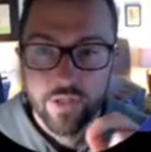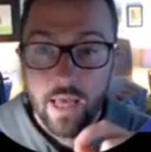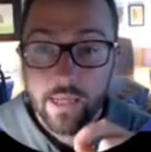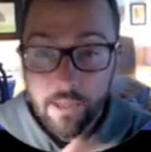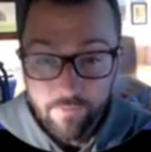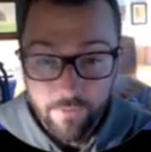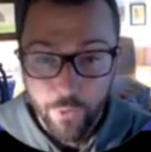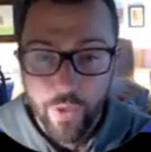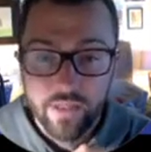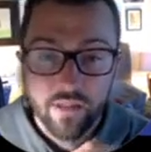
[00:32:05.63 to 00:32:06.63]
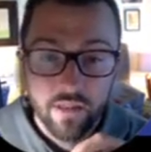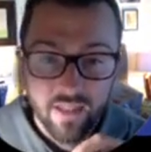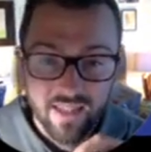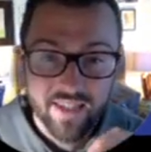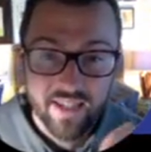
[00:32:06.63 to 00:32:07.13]
that influenced the
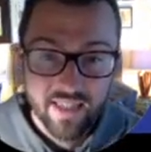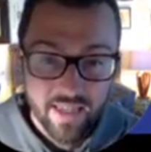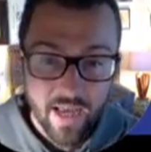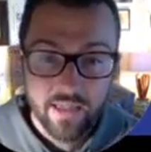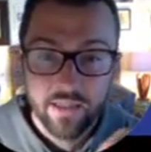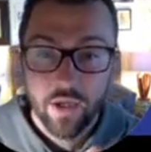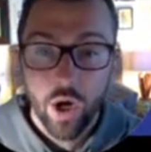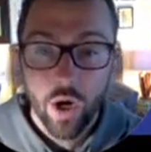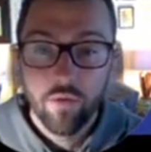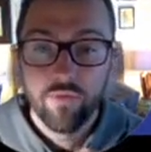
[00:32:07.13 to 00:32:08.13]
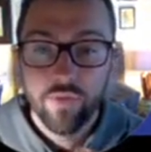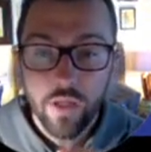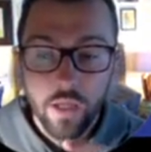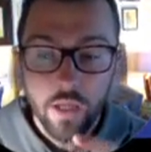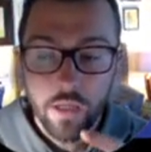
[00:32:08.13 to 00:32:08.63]
success of
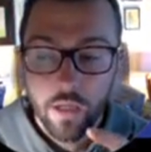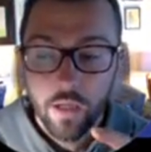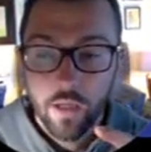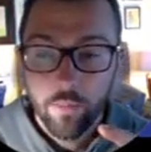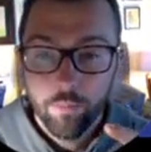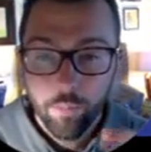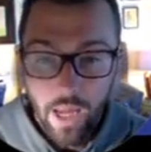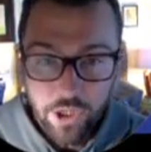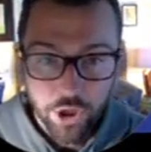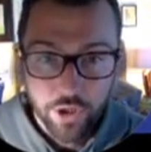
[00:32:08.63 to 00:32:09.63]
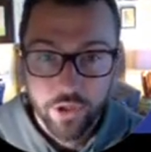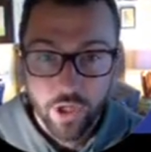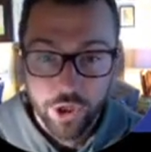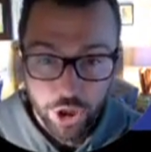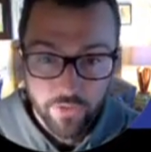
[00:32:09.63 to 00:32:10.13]
the patients
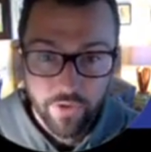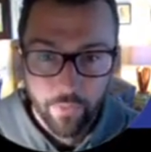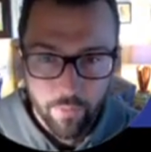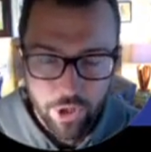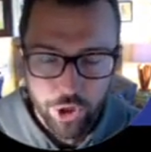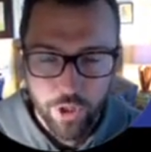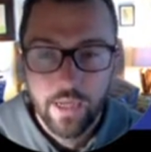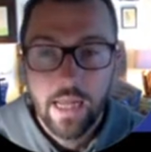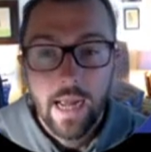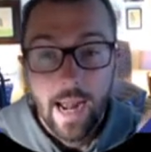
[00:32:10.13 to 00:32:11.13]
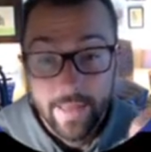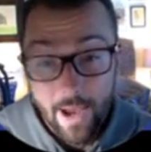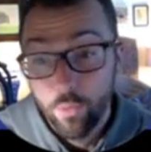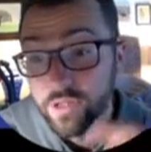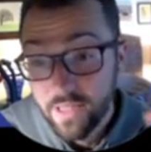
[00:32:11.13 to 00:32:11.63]
achieving remission. And
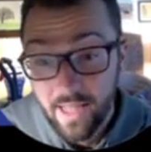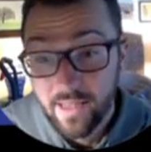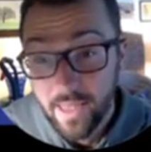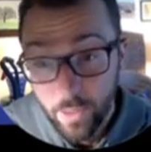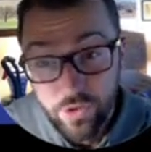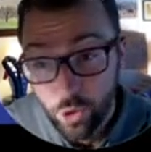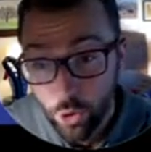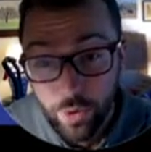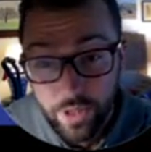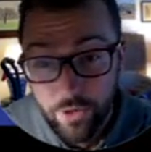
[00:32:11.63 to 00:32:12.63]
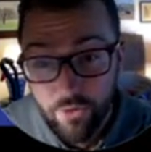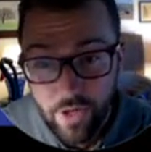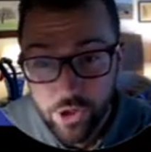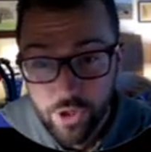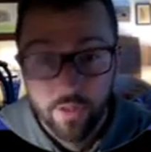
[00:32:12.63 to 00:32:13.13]
that was that it was early
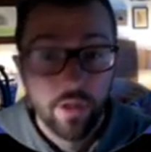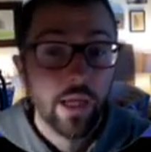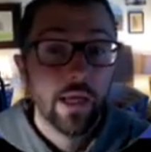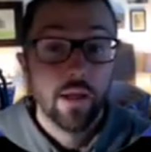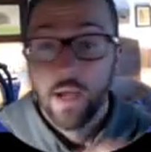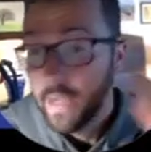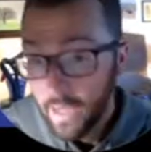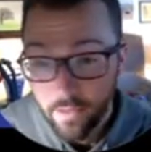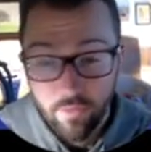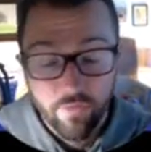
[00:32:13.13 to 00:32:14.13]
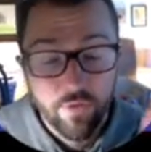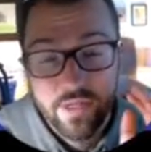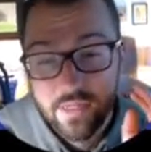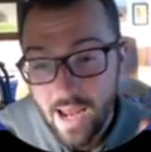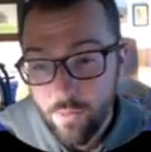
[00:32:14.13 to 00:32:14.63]
intervention. Again, for the
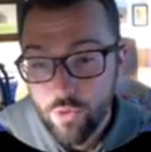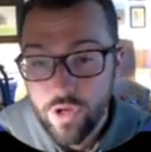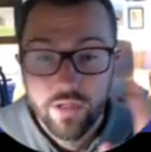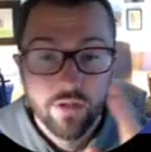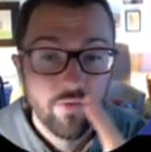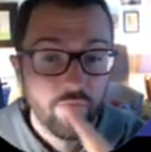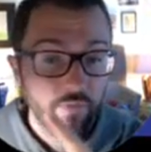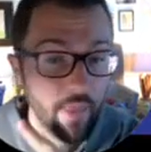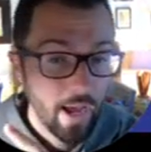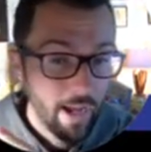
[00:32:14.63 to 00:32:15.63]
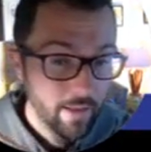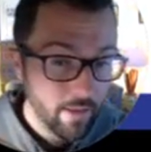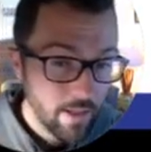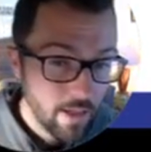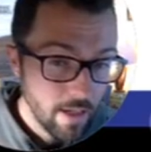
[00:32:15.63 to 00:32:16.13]
same reason that
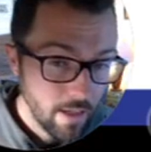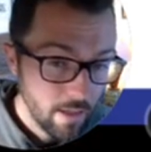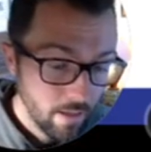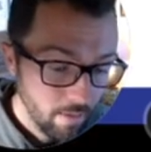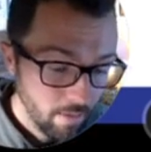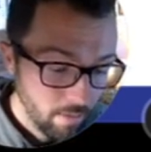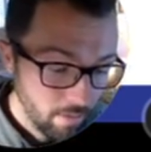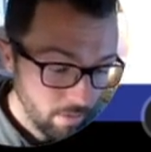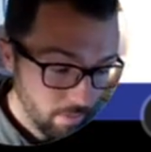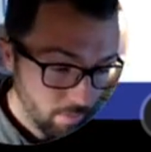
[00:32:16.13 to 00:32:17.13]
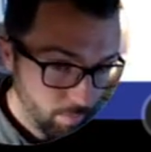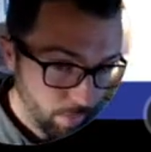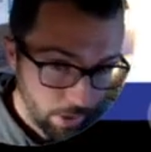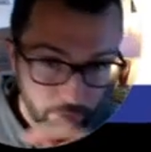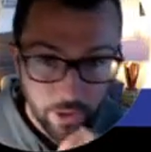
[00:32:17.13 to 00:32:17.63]
the
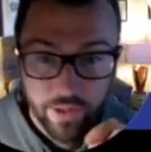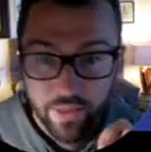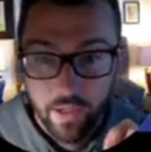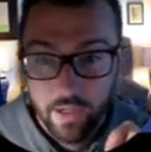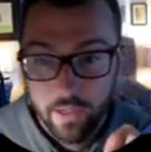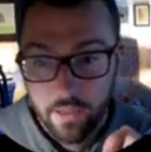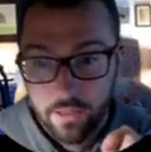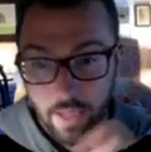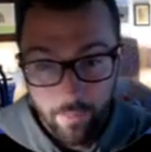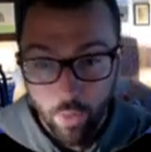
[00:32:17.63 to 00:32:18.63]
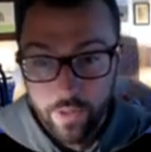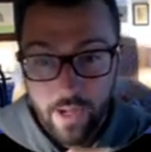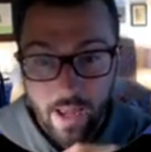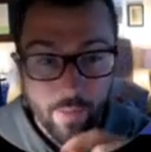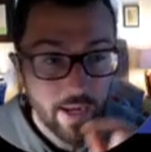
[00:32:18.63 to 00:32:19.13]
Paleolithic type 1
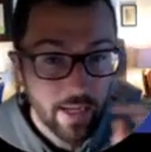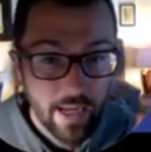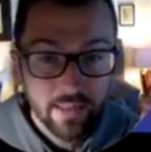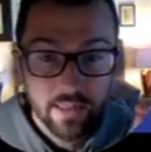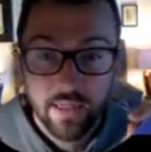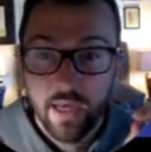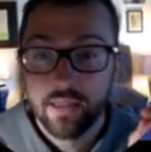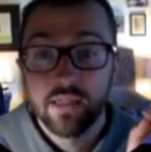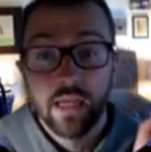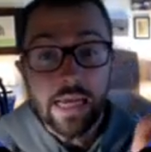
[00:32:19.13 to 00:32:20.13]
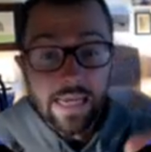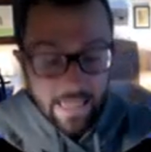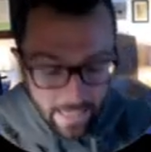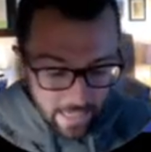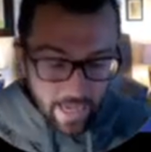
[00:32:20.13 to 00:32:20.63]
diabetic had success, he